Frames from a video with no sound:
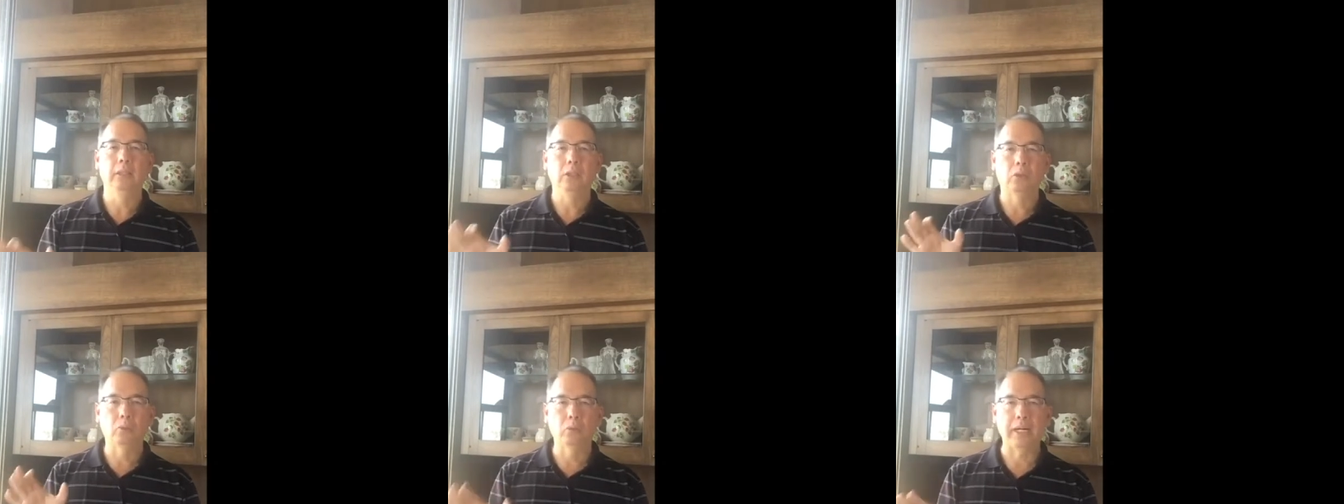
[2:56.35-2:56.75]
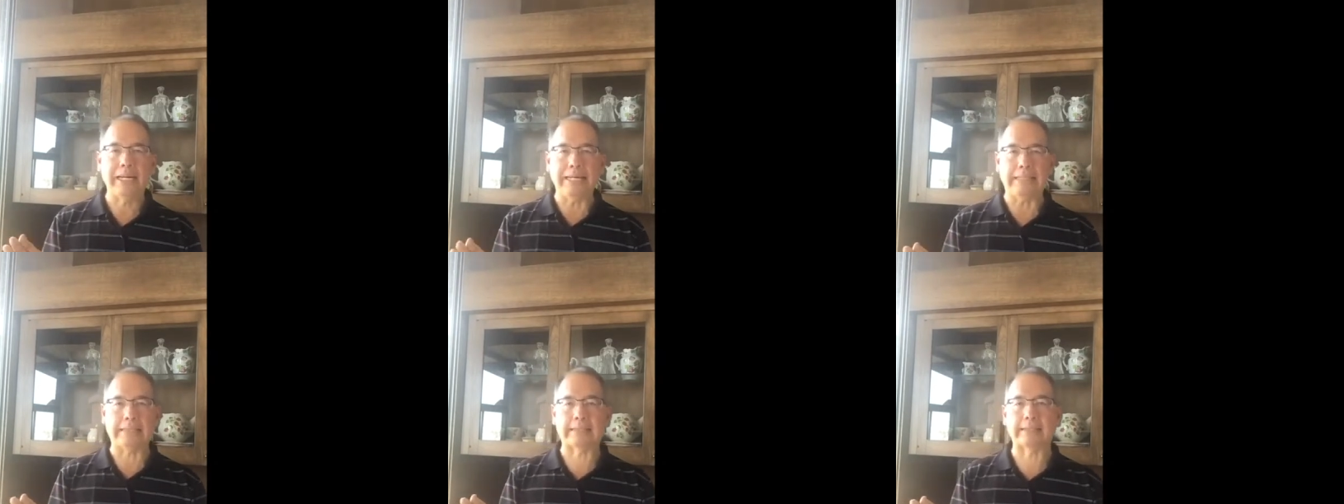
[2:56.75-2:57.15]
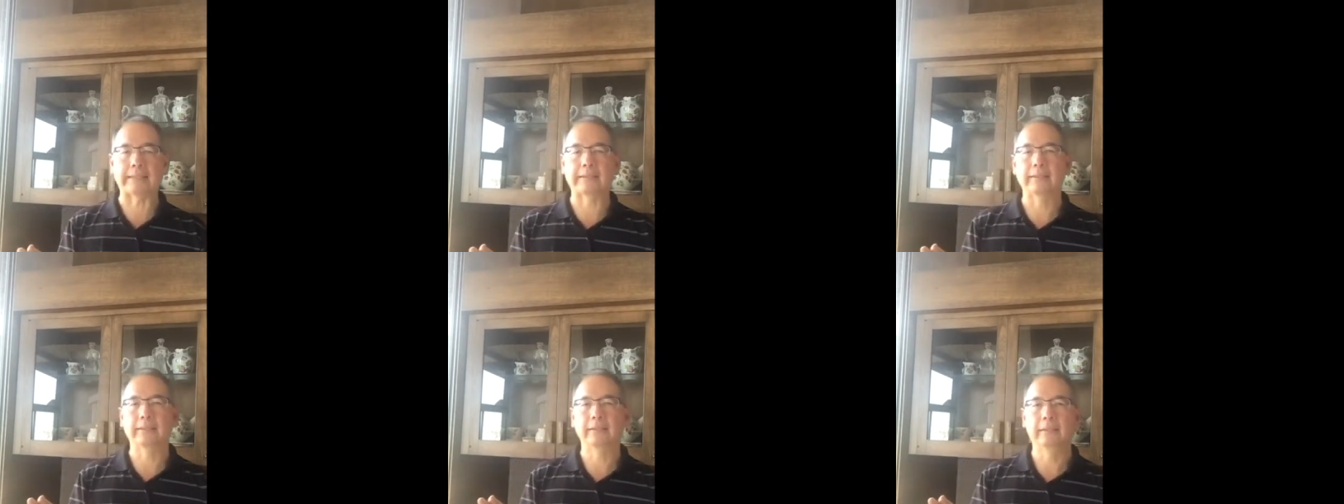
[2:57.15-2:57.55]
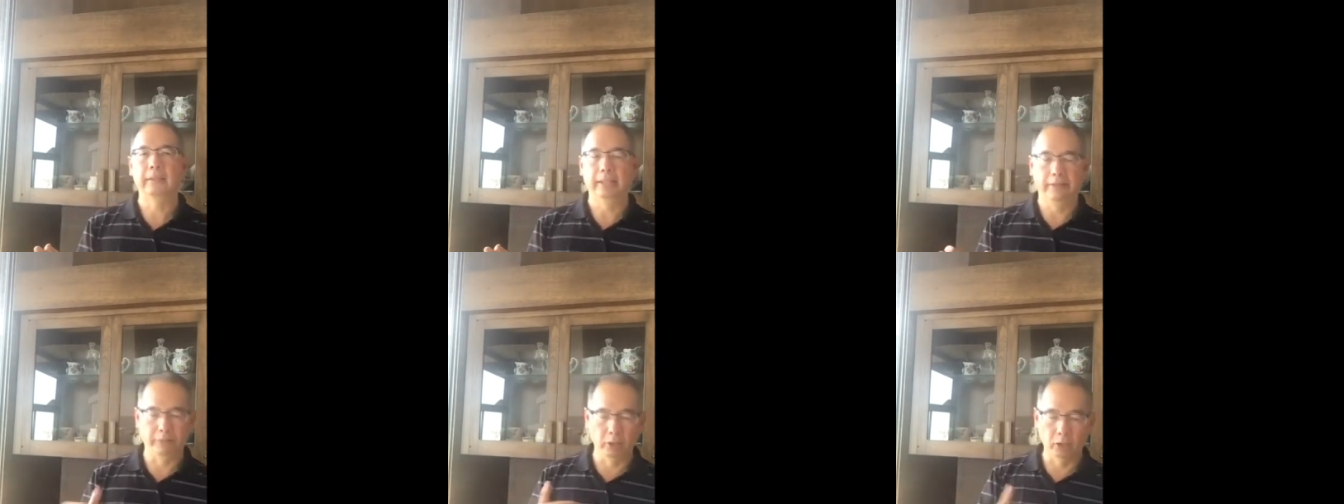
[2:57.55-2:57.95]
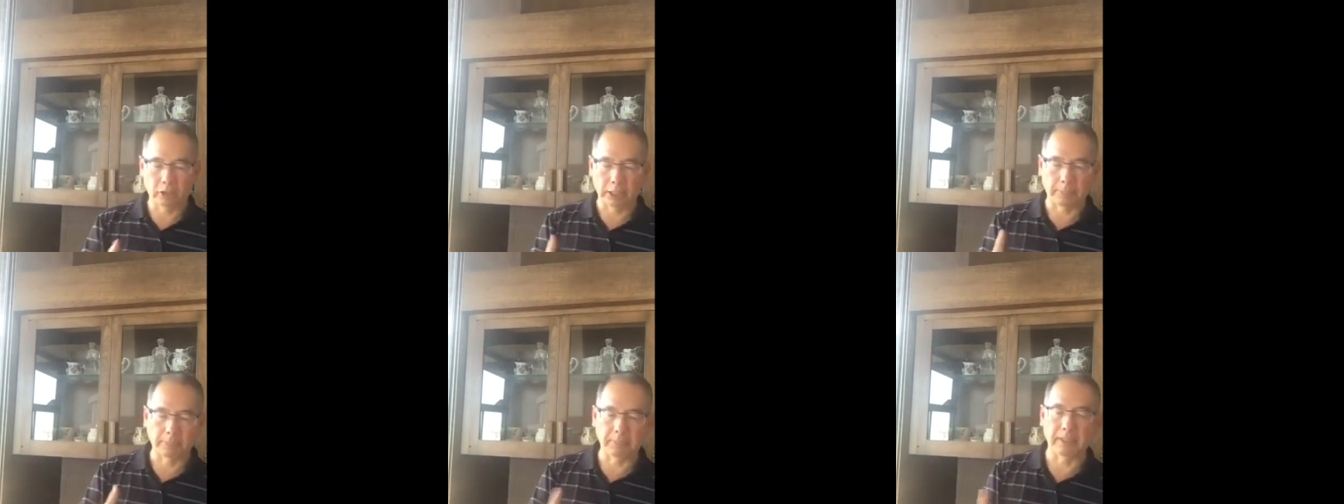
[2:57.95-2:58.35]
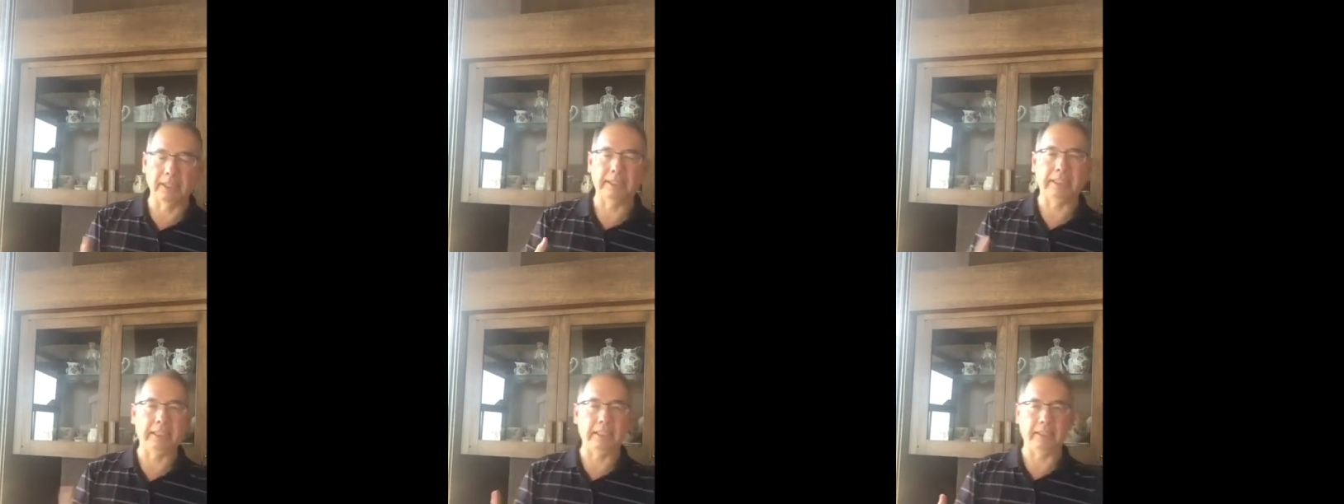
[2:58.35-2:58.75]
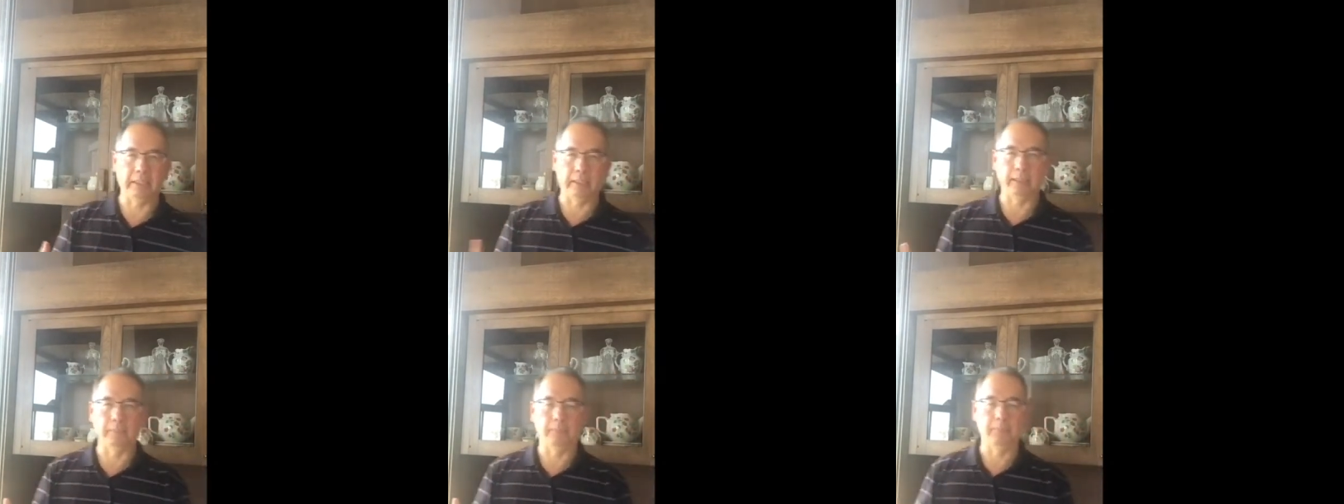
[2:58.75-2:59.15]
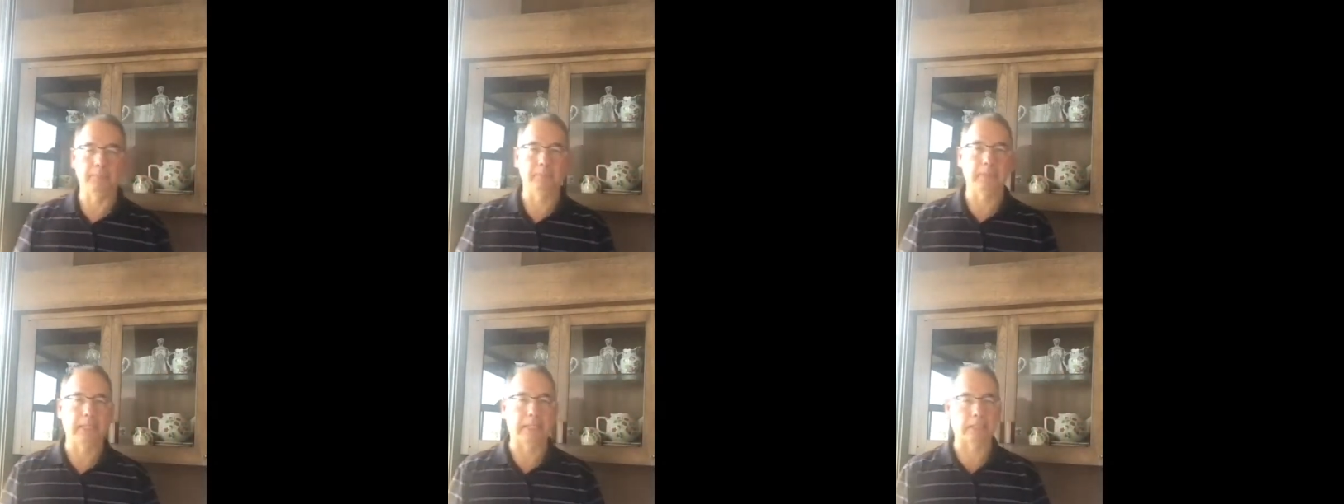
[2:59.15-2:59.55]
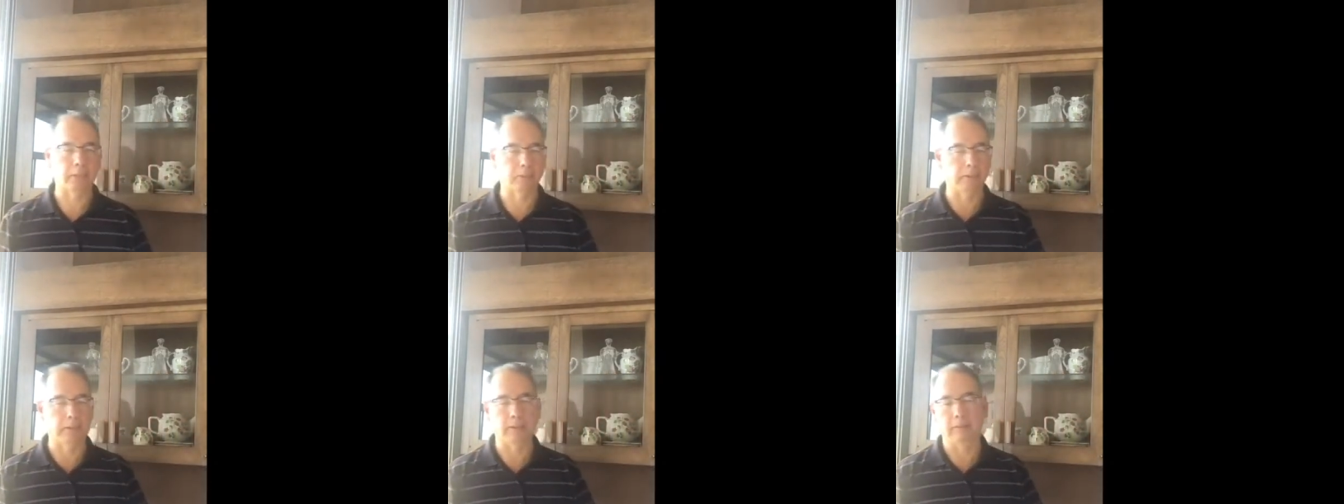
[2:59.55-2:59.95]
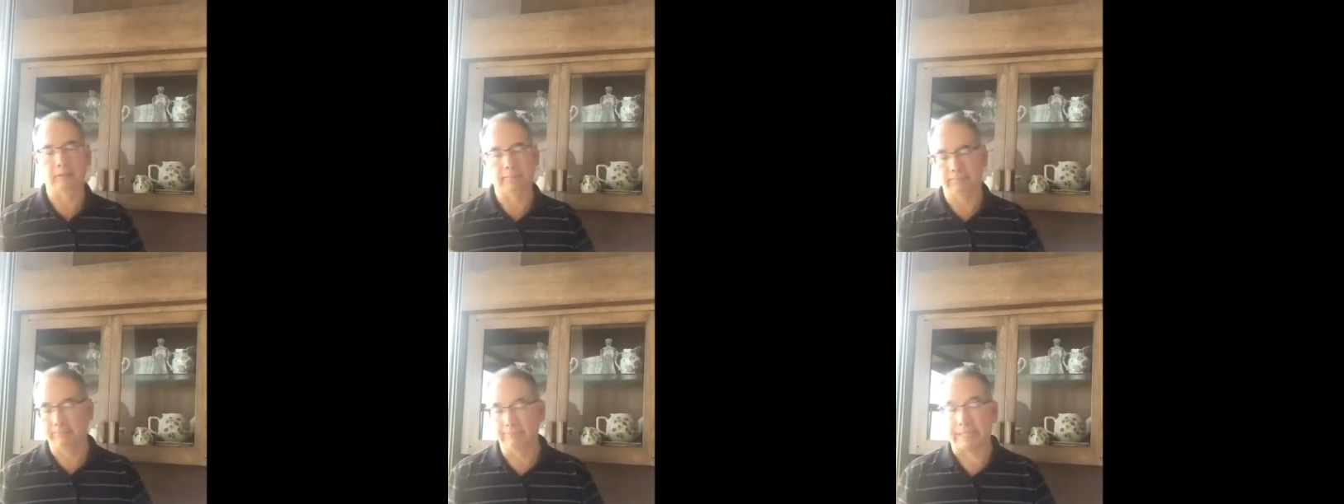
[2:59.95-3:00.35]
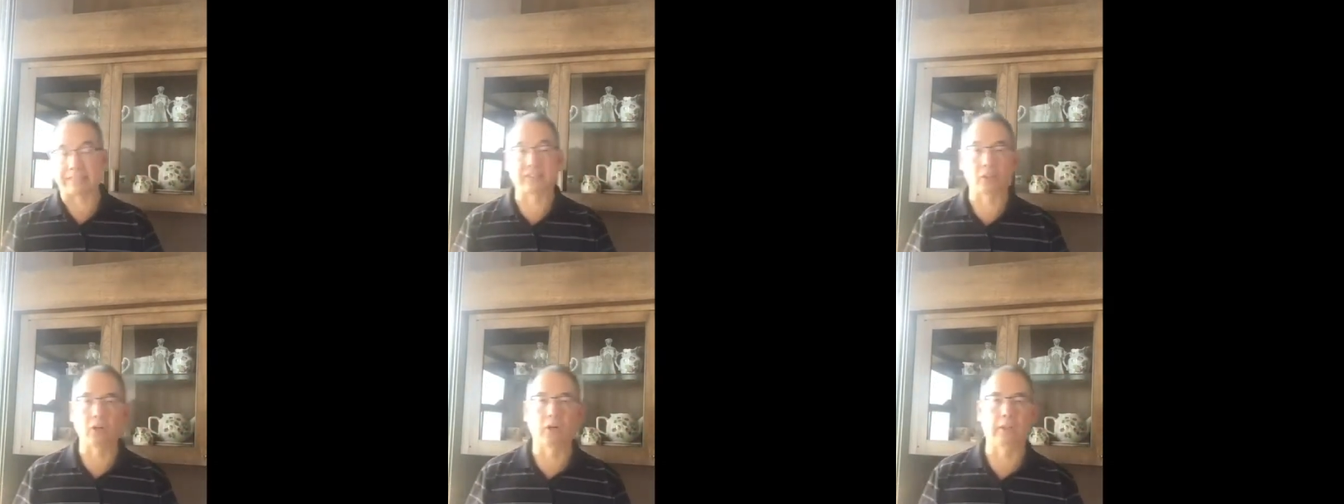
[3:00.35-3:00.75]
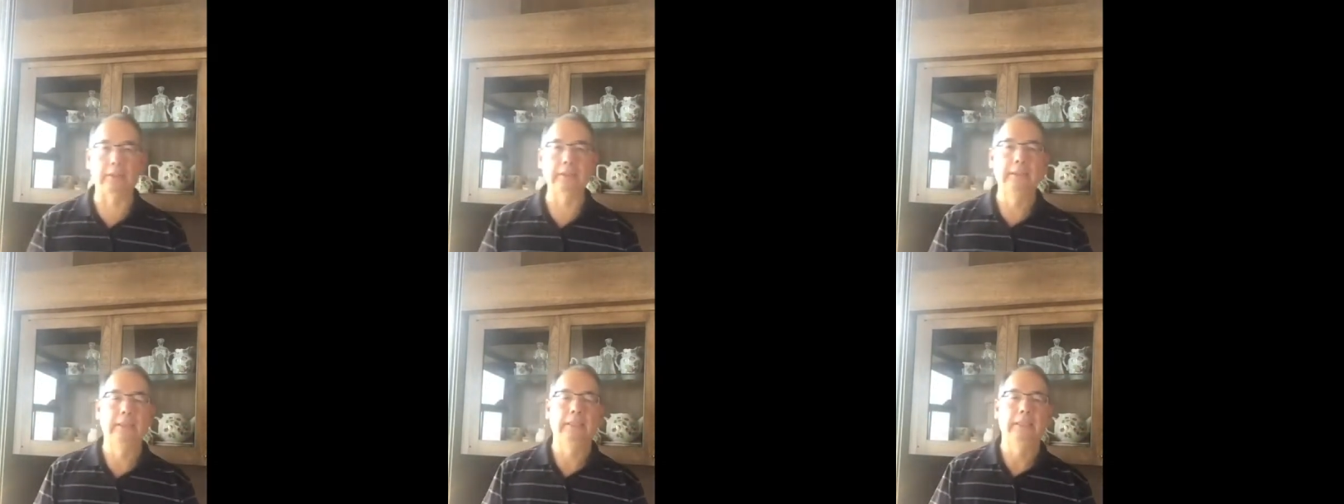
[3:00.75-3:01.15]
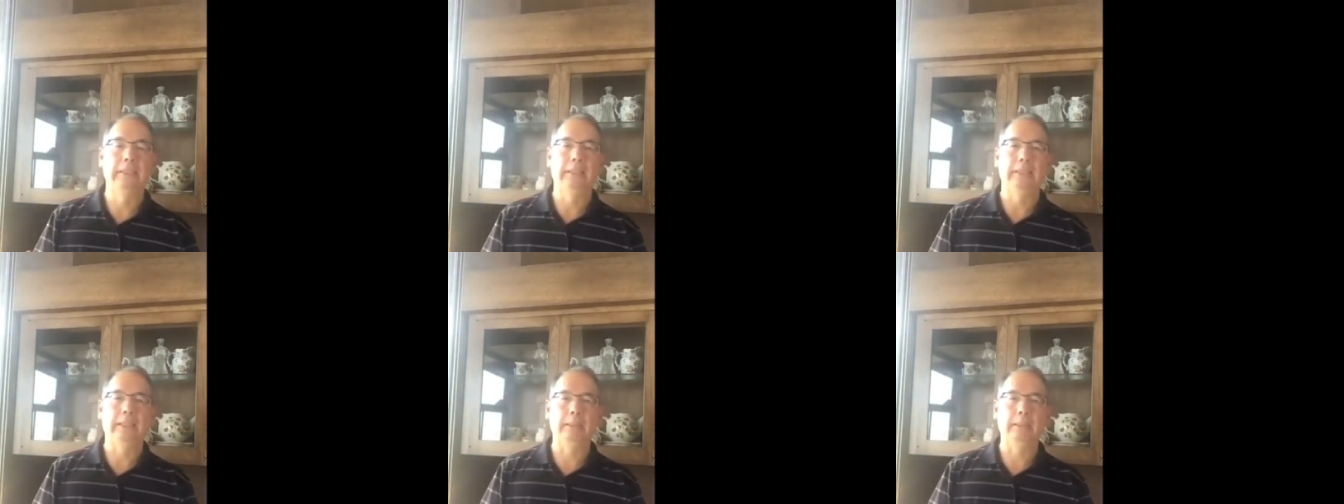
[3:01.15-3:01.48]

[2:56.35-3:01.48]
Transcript: Grace if you look up any uh, ex, uh, lexicon, it